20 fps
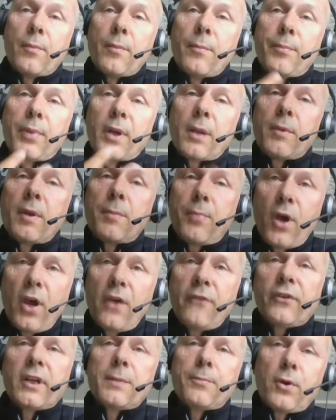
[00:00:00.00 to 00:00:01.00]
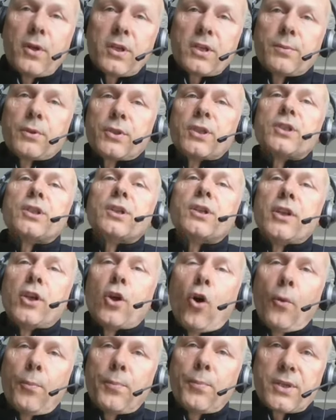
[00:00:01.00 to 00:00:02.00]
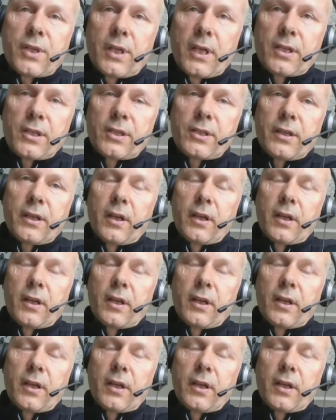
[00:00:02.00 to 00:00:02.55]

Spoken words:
But it'd be perfectly possible to do the opposite.